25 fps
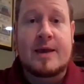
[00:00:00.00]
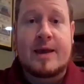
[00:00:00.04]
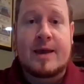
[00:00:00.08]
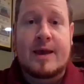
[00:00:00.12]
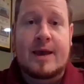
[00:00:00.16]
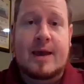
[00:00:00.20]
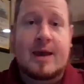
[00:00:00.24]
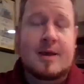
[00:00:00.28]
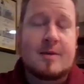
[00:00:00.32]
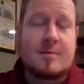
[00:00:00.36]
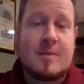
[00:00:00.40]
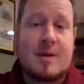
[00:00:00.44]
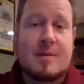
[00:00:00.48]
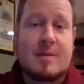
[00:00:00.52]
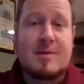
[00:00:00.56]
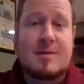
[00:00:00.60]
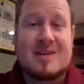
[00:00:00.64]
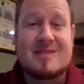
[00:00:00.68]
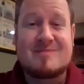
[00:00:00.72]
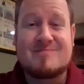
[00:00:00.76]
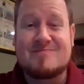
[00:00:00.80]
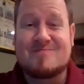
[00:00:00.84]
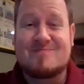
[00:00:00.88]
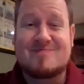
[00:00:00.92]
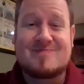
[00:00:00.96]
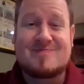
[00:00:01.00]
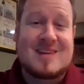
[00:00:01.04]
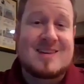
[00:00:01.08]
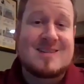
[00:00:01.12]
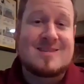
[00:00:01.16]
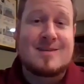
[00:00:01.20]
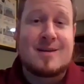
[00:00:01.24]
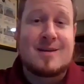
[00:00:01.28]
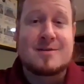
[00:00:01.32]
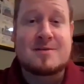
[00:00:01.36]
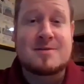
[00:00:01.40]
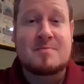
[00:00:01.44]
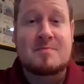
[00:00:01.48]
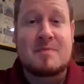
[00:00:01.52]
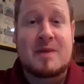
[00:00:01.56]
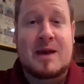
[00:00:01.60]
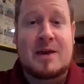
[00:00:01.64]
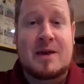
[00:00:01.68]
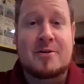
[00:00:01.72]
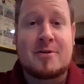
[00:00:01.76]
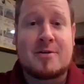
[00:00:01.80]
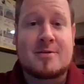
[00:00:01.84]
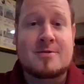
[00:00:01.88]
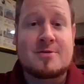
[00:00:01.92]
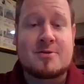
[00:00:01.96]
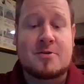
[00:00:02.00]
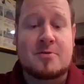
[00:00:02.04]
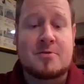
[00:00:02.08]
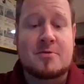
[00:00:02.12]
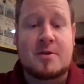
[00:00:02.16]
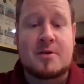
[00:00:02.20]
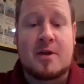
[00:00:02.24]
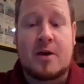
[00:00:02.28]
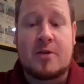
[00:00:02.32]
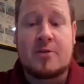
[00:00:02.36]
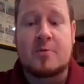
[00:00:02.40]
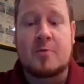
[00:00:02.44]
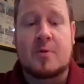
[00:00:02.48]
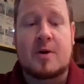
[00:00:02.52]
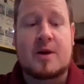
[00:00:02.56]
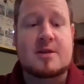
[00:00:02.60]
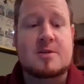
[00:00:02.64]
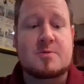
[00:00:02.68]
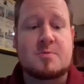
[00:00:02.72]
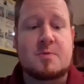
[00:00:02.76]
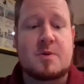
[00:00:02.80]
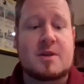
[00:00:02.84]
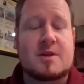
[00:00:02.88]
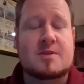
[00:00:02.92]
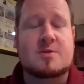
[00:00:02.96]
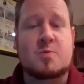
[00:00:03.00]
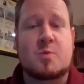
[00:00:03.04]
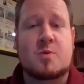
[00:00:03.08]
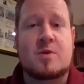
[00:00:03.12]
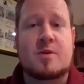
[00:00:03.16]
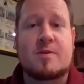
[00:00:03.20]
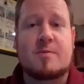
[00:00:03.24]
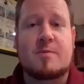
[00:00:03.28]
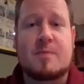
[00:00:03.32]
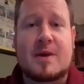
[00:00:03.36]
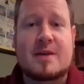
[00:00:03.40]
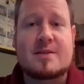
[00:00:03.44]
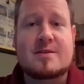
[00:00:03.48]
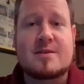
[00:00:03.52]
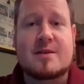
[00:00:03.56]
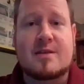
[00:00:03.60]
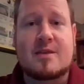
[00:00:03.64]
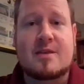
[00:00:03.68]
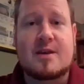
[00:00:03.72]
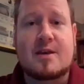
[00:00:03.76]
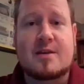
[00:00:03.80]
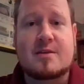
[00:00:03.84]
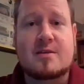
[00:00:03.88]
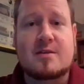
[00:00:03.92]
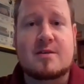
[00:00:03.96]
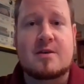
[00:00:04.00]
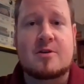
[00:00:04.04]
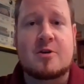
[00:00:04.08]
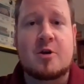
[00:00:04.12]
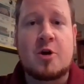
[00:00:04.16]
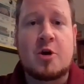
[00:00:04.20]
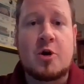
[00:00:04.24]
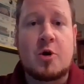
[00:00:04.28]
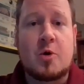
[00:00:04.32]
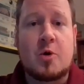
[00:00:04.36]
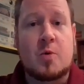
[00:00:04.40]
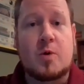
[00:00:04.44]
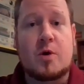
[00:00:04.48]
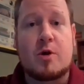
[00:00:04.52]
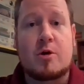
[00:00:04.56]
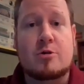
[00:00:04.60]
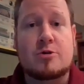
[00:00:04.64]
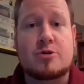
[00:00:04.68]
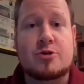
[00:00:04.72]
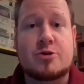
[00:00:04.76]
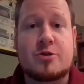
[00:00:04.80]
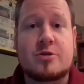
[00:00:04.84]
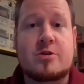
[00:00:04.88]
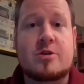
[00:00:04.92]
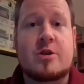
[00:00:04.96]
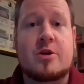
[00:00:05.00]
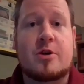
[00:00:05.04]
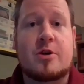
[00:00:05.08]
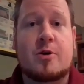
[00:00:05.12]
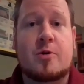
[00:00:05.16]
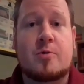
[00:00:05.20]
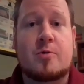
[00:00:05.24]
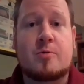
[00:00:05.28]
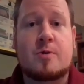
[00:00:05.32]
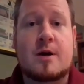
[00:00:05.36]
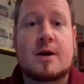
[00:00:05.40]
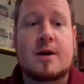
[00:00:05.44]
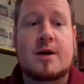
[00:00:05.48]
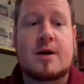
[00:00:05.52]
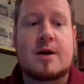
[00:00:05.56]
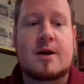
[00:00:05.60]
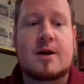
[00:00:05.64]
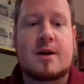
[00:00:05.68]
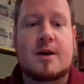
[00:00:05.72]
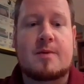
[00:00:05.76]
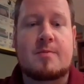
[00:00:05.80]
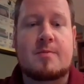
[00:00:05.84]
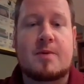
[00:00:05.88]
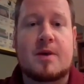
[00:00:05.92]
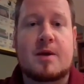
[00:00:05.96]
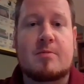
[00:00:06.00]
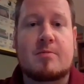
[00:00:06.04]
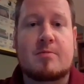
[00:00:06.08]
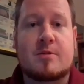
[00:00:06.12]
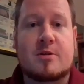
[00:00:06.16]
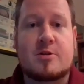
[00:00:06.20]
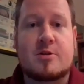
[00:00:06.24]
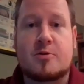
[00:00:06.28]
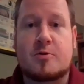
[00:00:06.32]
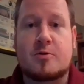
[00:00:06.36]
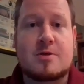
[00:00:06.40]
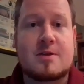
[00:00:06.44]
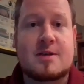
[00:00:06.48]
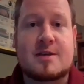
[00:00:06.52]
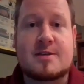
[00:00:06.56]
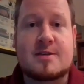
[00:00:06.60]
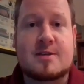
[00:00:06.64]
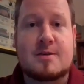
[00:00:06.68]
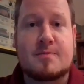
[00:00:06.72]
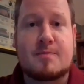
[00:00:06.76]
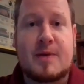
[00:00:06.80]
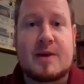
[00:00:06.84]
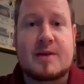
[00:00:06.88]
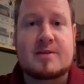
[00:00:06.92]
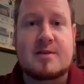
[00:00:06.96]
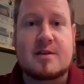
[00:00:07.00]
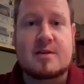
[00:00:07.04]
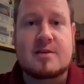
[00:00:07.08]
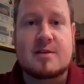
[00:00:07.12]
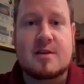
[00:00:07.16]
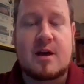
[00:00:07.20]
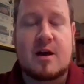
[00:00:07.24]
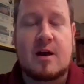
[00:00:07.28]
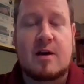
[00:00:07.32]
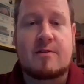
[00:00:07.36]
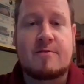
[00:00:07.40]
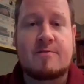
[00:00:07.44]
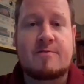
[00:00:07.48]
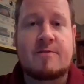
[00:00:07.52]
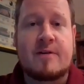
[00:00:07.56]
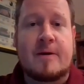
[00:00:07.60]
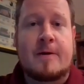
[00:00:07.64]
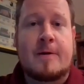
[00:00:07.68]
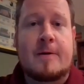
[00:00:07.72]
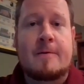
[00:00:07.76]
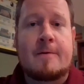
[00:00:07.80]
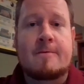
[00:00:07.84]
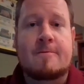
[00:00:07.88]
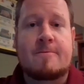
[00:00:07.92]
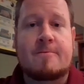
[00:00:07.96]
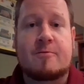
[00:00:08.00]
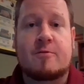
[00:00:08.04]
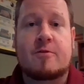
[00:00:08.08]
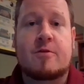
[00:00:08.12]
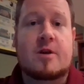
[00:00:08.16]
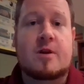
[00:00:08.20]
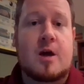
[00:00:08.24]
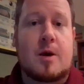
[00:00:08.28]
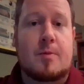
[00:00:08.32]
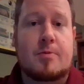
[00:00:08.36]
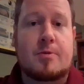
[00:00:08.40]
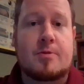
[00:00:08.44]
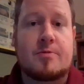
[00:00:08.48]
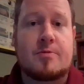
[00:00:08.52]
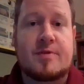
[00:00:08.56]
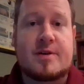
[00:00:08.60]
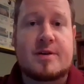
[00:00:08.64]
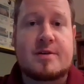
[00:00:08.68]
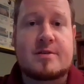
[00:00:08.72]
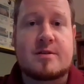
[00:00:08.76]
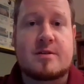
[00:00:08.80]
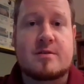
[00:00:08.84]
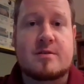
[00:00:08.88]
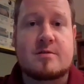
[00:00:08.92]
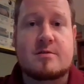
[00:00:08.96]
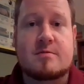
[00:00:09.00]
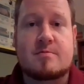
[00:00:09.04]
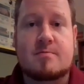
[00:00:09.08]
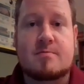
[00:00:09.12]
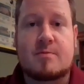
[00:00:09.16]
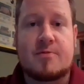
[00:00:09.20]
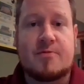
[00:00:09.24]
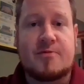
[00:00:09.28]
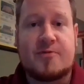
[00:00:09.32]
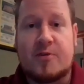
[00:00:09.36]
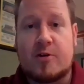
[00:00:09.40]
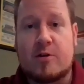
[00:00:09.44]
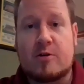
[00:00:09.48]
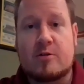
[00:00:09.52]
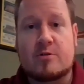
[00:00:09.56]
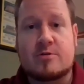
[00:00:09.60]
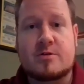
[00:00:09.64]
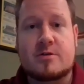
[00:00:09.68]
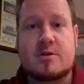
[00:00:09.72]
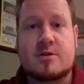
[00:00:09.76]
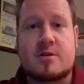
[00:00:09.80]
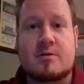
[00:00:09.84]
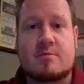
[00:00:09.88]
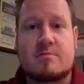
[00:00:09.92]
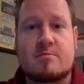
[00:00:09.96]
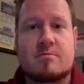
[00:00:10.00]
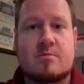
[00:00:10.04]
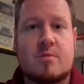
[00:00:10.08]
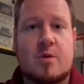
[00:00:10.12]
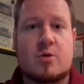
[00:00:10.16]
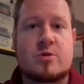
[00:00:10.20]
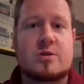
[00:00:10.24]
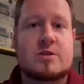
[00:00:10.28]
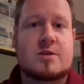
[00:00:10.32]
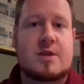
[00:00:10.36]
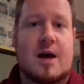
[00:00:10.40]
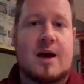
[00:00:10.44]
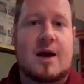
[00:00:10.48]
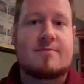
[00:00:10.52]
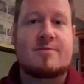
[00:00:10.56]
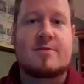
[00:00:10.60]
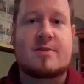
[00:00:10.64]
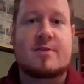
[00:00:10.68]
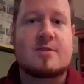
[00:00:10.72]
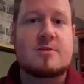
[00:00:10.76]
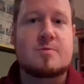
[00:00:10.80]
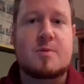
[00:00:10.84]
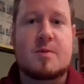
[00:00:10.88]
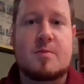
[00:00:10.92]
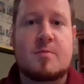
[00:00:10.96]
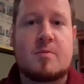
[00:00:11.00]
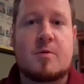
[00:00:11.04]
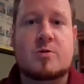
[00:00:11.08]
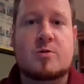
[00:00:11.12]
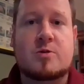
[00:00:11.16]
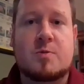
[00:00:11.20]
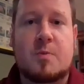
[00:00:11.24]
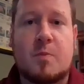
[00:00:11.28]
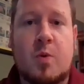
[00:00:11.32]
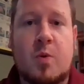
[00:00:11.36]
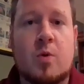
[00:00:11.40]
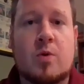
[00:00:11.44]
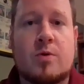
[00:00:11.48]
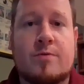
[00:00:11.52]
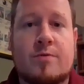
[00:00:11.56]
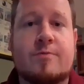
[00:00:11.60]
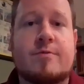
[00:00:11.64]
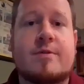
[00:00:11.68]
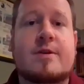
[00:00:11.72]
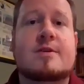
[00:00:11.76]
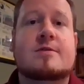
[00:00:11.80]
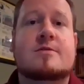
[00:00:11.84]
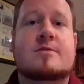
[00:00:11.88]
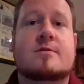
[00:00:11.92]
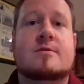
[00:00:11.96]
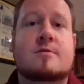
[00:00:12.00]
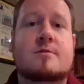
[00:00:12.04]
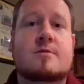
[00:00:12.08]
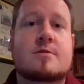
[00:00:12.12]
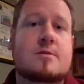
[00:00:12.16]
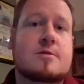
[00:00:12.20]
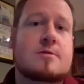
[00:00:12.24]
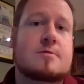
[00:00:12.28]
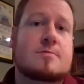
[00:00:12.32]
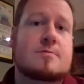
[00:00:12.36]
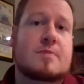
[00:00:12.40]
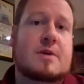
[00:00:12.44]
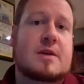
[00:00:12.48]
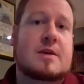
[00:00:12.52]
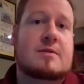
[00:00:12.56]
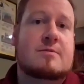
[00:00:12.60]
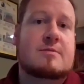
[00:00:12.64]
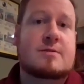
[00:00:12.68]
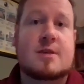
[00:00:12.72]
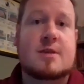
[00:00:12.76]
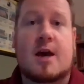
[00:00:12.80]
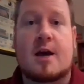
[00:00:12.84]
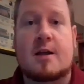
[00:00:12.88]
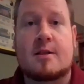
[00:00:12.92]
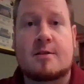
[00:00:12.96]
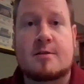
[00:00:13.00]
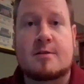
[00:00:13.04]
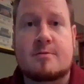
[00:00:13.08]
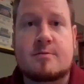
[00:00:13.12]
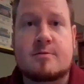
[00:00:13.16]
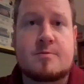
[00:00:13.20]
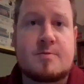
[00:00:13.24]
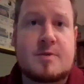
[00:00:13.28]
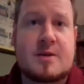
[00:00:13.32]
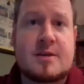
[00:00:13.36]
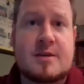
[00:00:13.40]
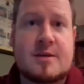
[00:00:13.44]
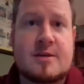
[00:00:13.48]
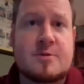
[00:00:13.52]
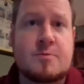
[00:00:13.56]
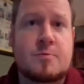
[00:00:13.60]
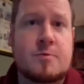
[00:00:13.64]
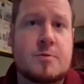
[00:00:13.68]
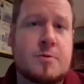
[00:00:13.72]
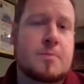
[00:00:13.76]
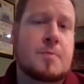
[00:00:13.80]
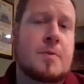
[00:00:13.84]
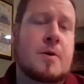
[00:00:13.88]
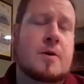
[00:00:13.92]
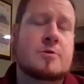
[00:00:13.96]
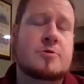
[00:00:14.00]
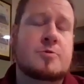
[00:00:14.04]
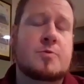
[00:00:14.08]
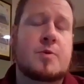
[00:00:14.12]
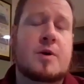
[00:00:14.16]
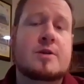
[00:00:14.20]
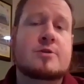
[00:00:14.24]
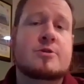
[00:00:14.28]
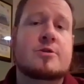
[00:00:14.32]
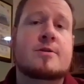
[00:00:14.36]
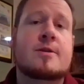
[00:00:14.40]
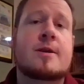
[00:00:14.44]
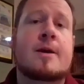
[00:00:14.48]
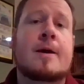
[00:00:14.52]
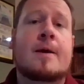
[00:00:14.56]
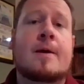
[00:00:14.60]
and maybe it doesn't matter in certain other ways, but it's one of the basic things that we all should know and be able to do at least the basics of for a couple of reasons. The first and most obvious, maybe most important reason to be solid, to be decent with your punctuation,